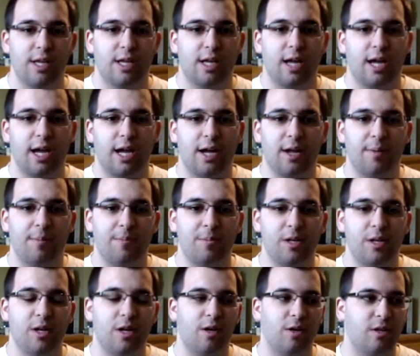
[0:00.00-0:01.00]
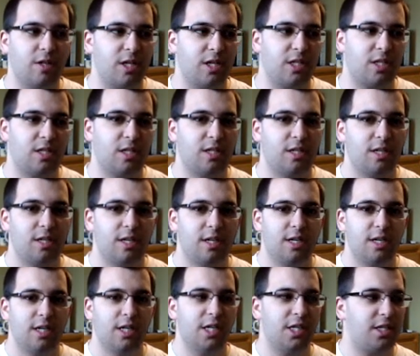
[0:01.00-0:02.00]
Um, you know, just
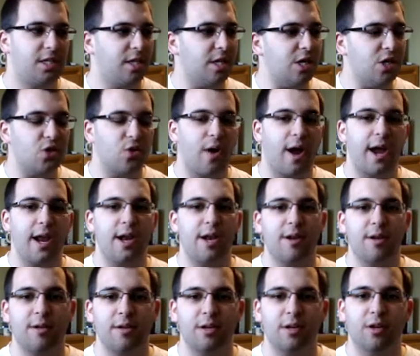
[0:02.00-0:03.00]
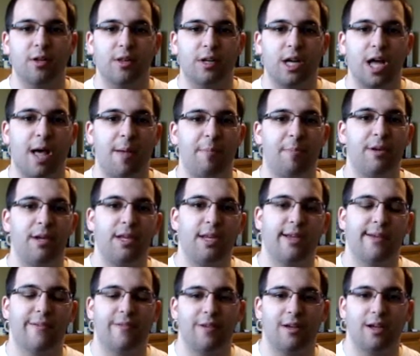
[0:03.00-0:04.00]
just enjoying, you know, the company
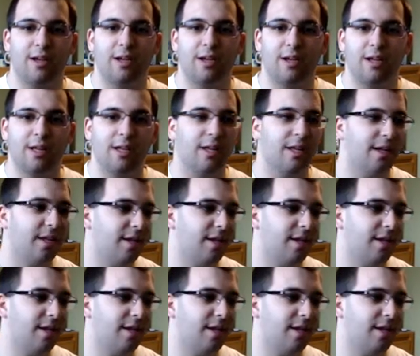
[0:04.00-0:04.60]
of, uh,